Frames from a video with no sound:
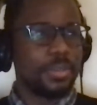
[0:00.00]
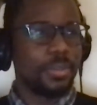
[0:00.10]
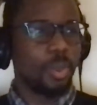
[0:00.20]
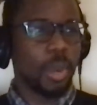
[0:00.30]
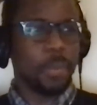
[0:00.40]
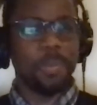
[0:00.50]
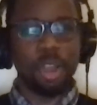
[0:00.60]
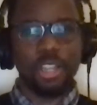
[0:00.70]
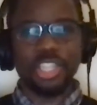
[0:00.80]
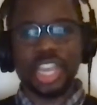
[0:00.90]
what
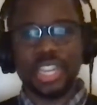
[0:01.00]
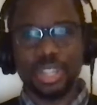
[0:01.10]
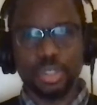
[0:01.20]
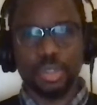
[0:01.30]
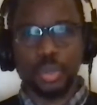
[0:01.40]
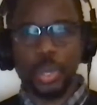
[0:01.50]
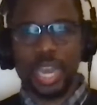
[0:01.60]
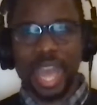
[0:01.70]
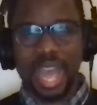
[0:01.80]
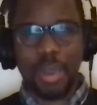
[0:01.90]
blockchain can do
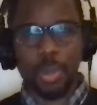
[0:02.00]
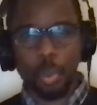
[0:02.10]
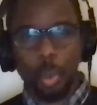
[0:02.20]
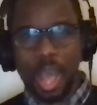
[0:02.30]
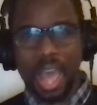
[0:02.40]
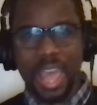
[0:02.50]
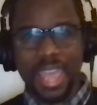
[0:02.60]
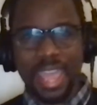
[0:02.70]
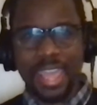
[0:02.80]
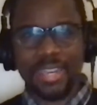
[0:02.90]
and how and why
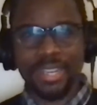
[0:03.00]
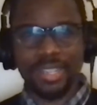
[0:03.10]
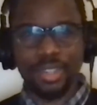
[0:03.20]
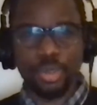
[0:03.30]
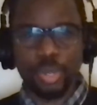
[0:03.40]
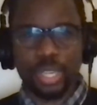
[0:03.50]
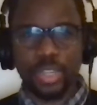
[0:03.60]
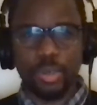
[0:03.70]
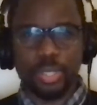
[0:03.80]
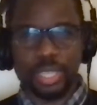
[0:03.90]
and and a
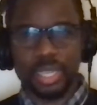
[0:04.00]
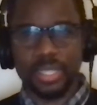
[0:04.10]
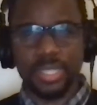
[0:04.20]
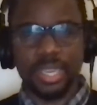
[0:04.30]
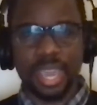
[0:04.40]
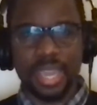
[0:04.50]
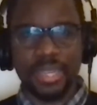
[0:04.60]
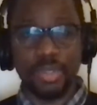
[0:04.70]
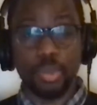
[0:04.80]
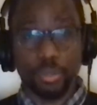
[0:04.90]
unique utility
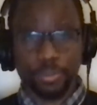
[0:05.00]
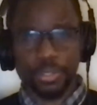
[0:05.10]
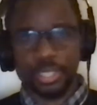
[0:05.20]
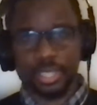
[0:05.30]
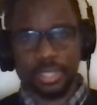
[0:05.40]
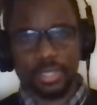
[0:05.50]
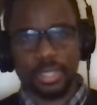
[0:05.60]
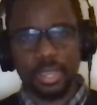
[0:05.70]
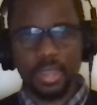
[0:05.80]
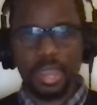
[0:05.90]
and usefulness
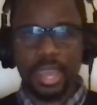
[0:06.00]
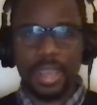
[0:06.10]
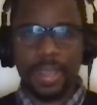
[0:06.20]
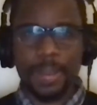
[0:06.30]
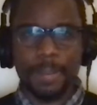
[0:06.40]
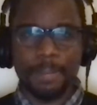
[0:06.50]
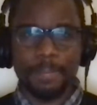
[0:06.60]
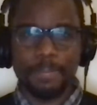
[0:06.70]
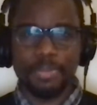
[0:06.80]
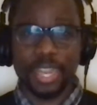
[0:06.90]

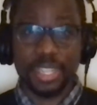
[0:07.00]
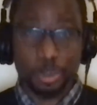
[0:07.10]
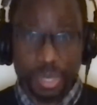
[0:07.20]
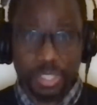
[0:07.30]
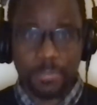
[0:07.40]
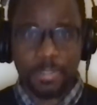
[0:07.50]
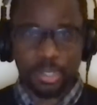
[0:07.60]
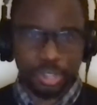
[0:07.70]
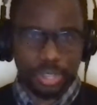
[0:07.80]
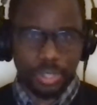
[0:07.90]
um, that is specific
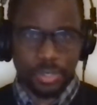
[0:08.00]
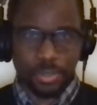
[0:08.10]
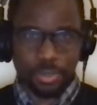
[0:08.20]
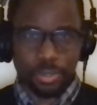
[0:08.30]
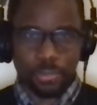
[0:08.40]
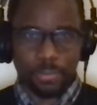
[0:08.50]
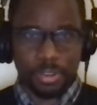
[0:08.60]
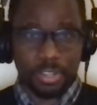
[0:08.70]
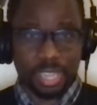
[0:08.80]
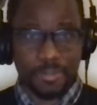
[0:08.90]
to to to
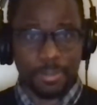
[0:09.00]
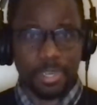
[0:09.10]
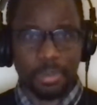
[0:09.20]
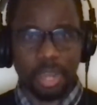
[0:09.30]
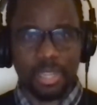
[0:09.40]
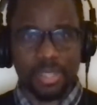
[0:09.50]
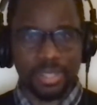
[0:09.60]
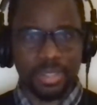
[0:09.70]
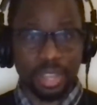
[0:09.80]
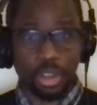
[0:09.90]
various African markets
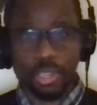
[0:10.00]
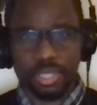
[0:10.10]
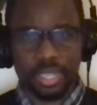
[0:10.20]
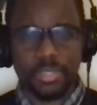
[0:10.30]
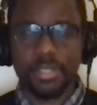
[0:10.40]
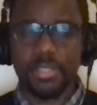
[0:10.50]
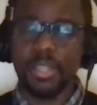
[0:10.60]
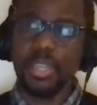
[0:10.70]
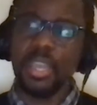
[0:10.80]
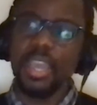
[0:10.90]
and their contexts.
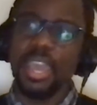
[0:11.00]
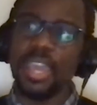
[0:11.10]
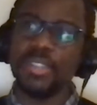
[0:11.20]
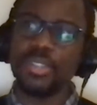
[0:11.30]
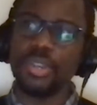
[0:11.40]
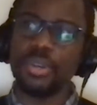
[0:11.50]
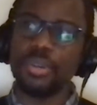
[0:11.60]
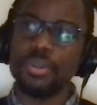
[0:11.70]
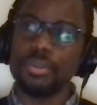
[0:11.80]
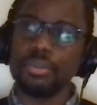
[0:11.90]
And
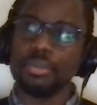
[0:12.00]
so